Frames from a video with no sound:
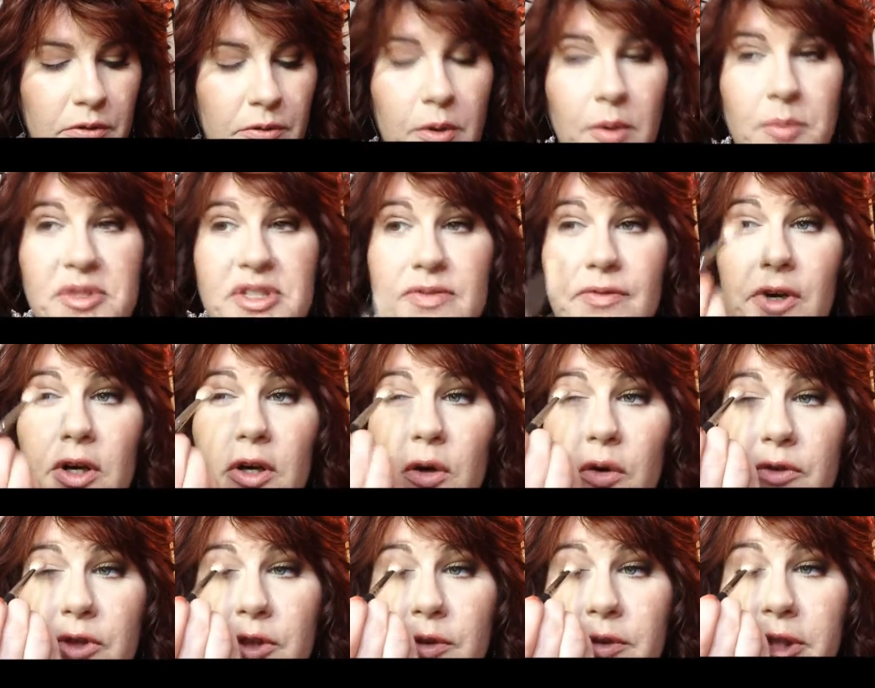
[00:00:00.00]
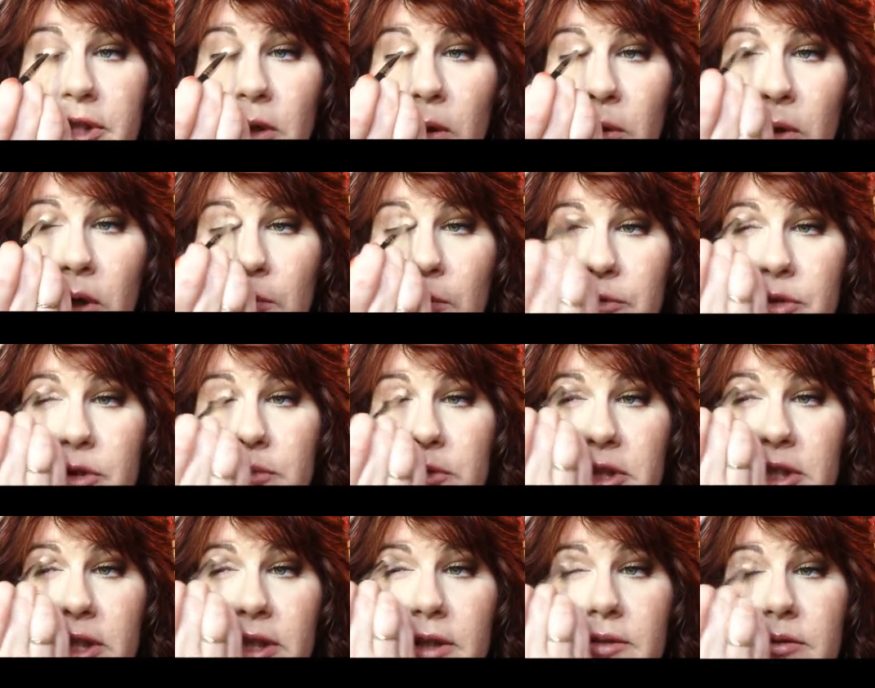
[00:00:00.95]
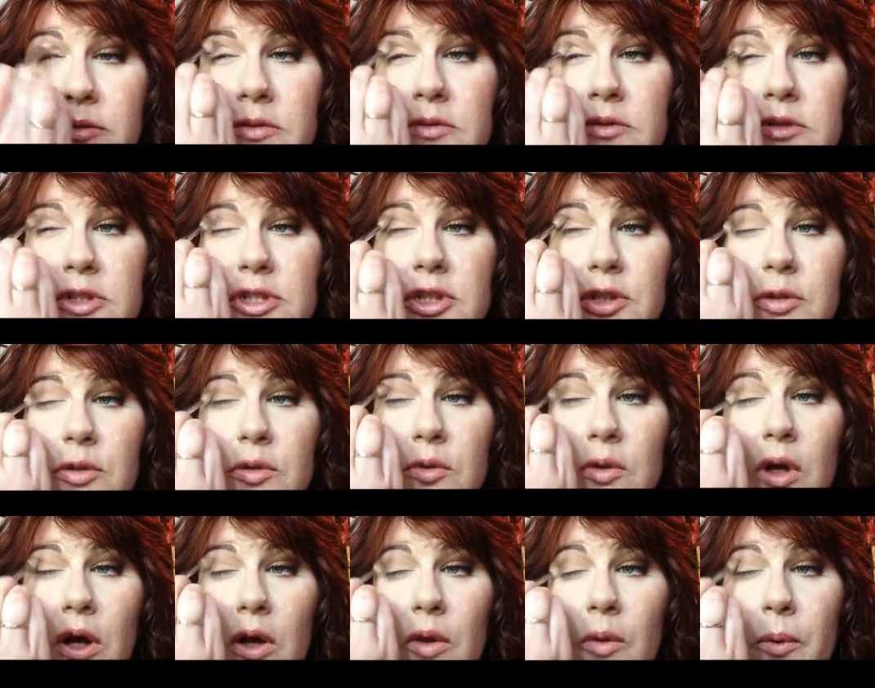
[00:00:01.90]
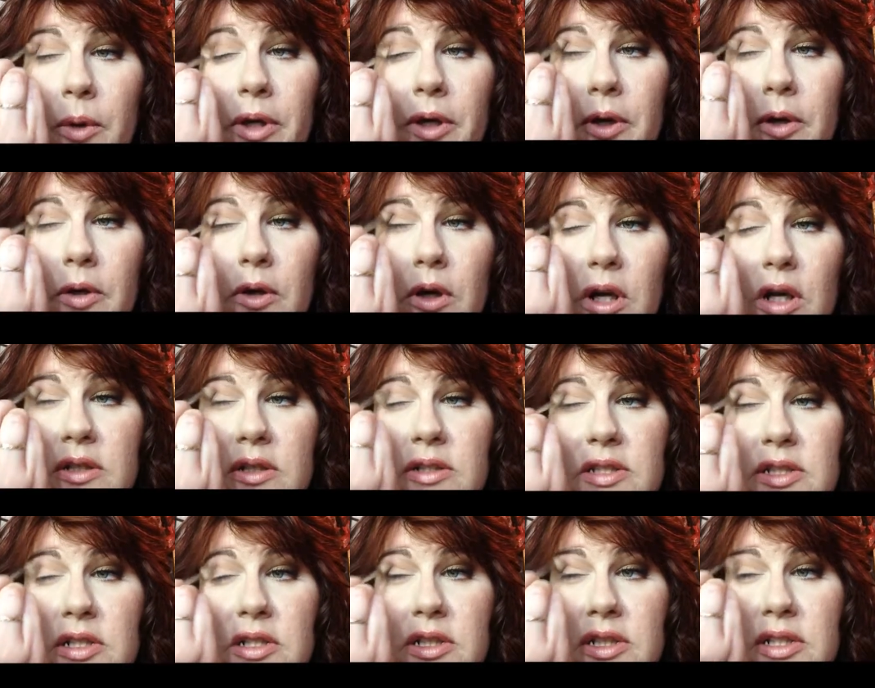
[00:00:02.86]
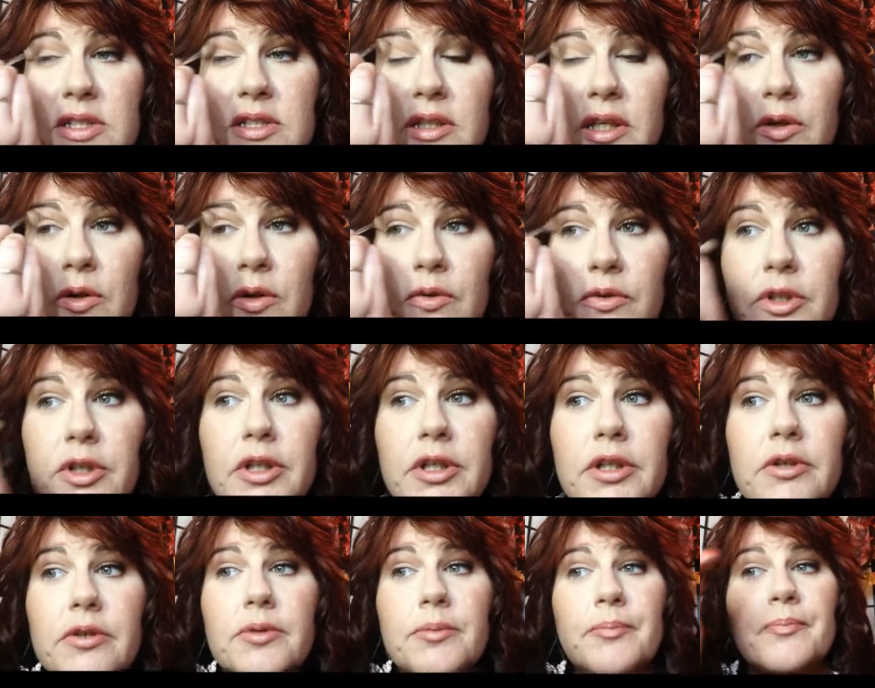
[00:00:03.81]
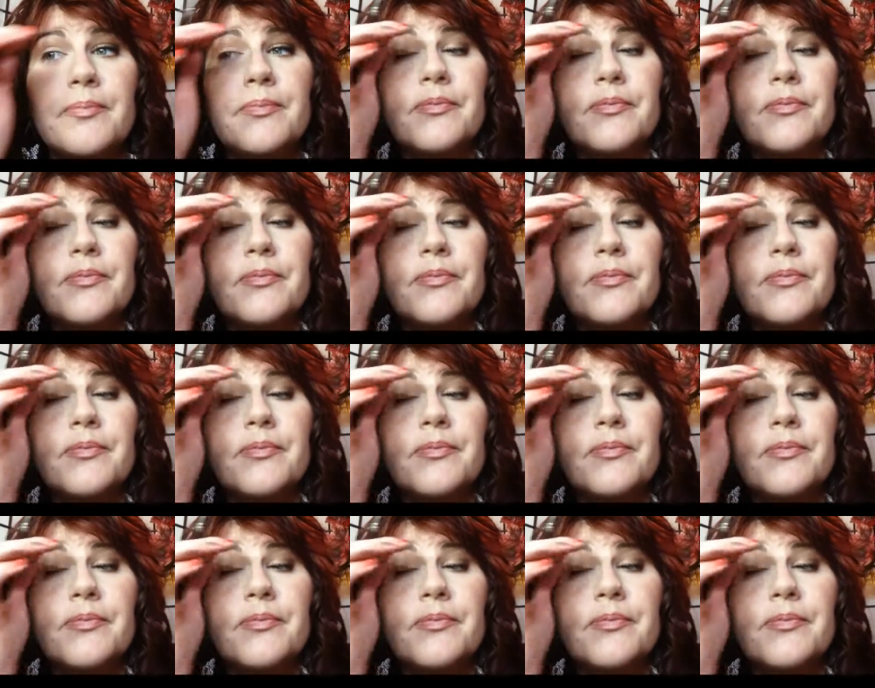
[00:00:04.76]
from as far over you can go comfortably to all the way across to this side over here.